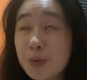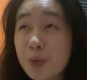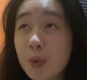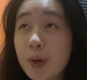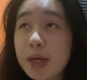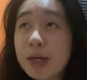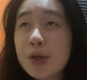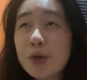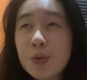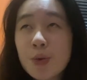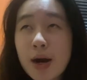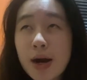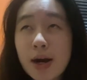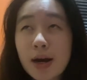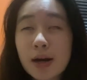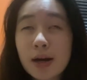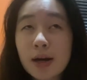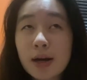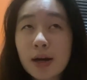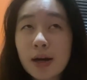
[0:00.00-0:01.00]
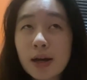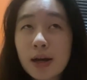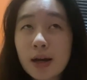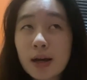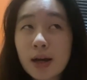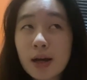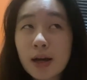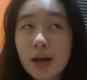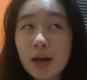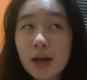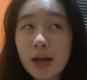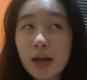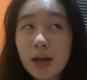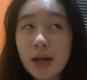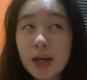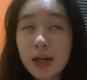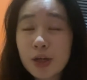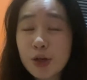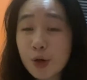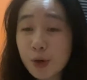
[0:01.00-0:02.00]
when you are
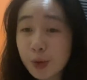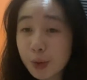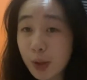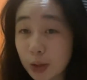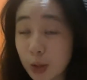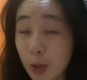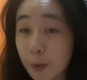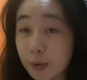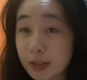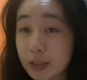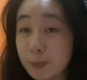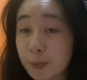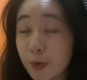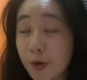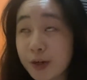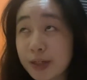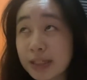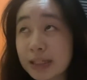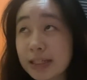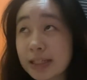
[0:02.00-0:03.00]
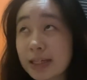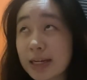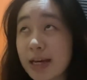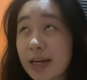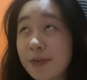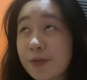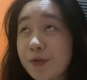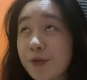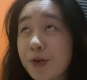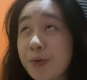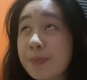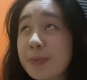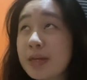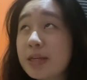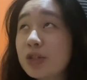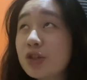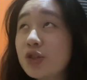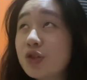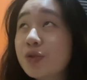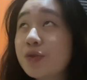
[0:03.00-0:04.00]
in your lowest point. And for
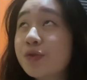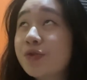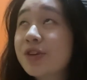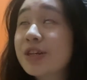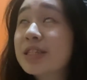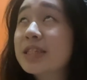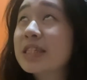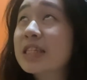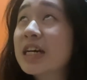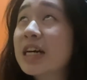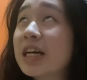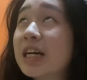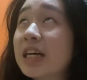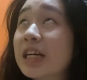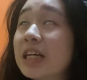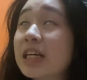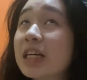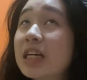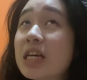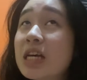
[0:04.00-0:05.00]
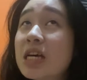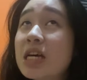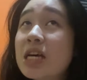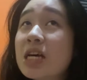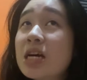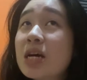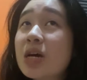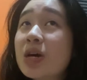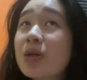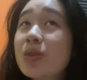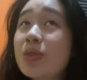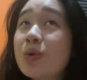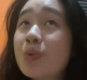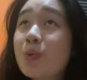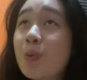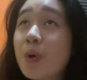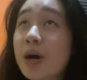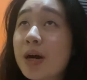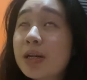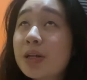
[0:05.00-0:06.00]
me, true friends are the
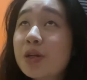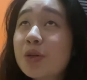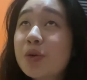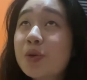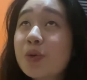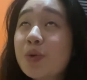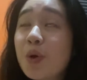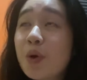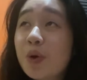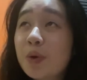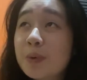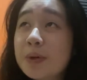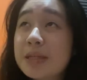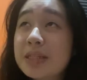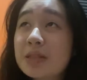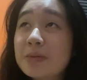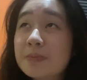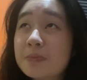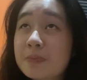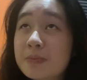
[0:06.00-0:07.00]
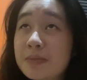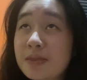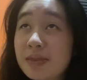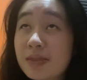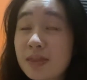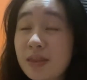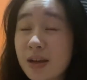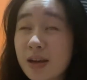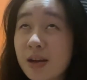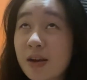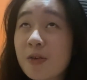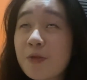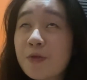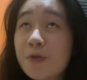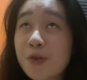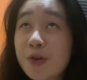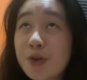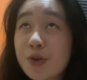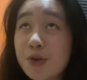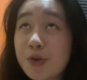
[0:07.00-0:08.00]
one who always there
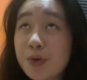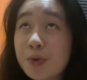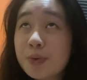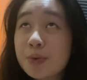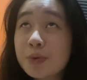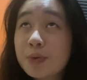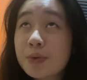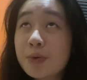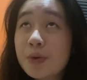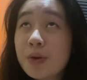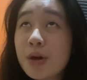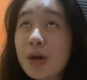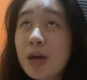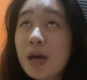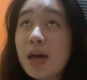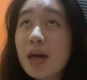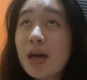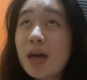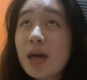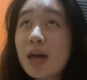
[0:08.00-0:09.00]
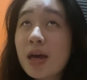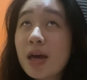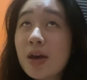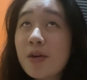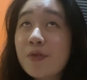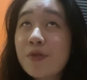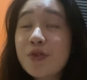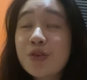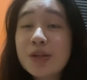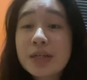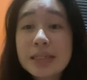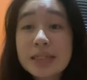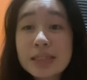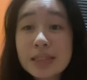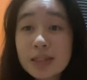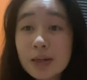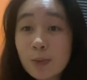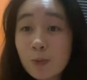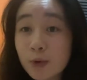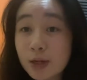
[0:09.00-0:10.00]
for you if you need
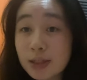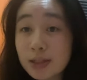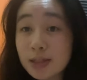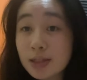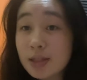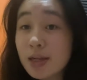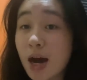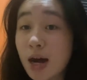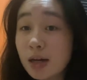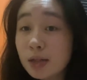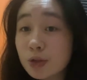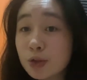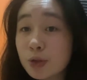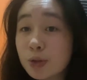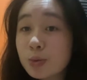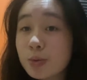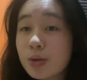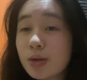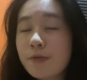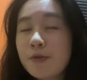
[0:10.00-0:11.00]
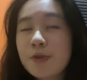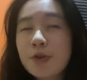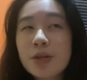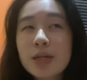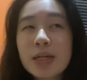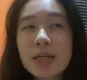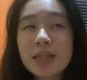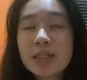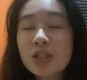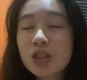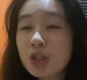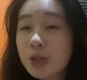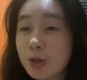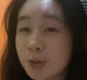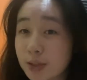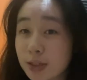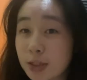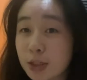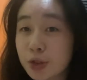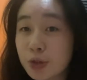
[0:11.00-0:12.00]
someone to talk to, if you need a
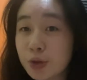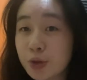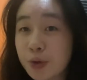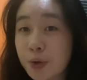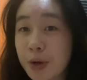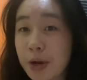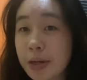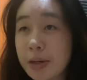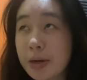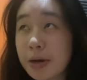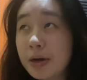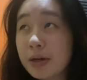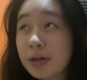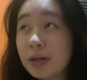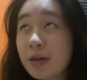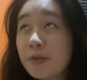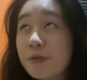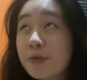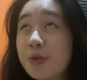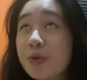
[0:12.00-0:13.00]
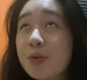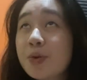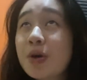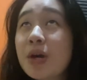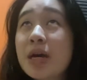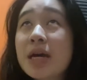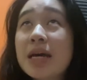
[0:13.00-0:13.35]
shoulder to cry on, if you